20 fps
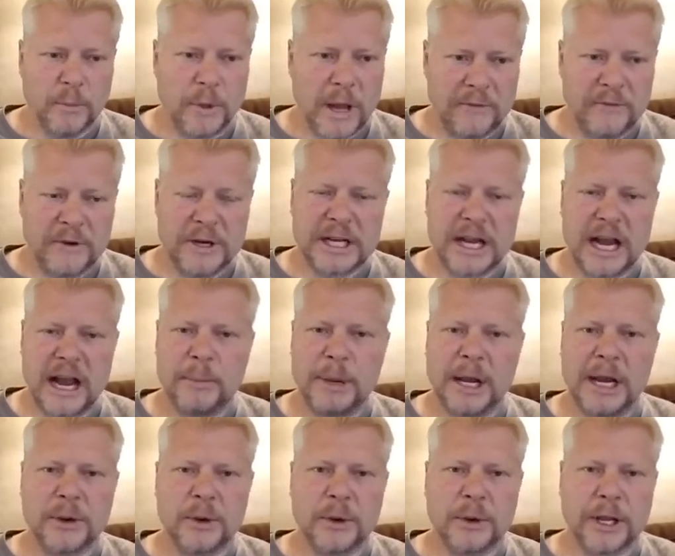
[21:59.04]
Every time
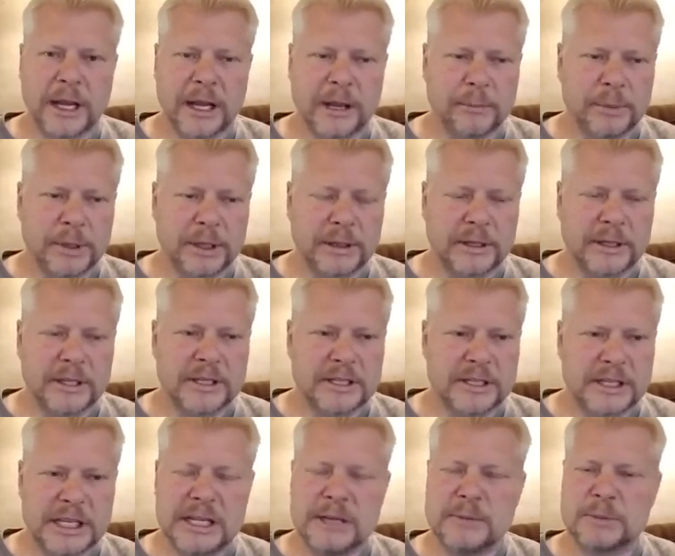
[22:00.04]
I go camping, it
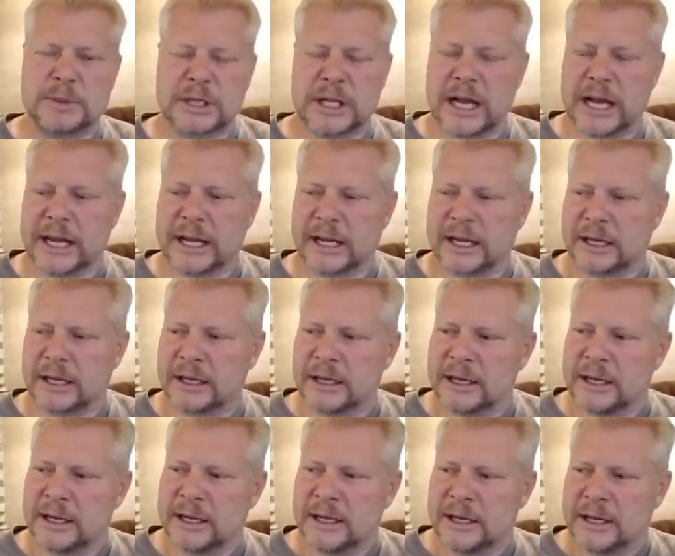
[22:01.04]
seems like,
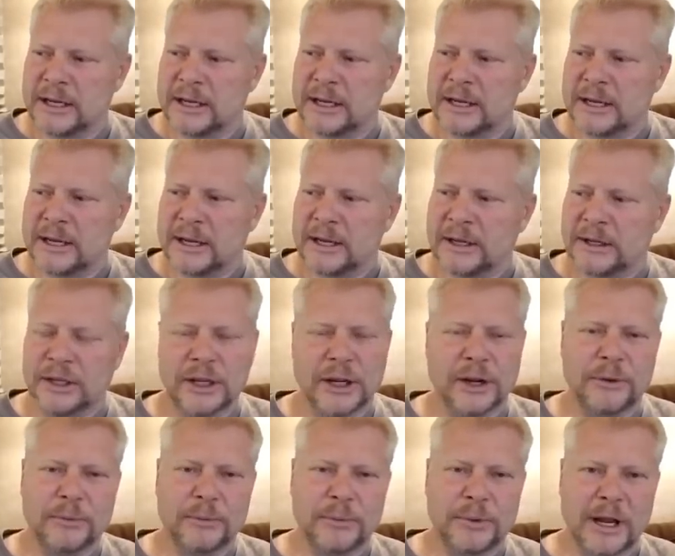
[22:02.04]

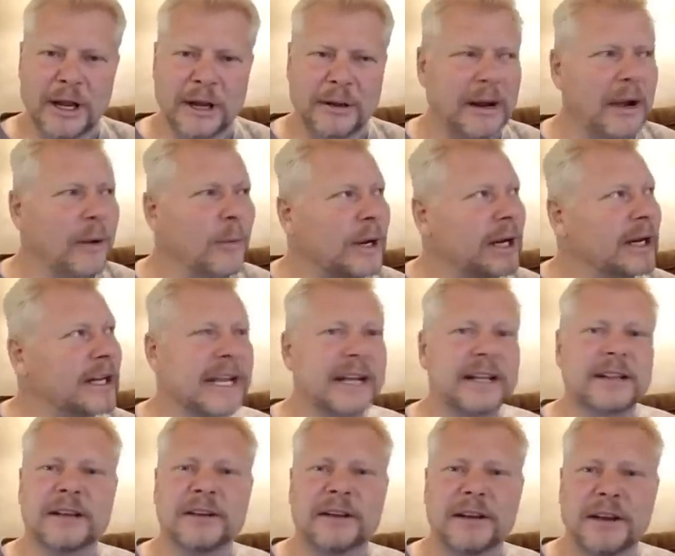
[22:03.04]
I want to take the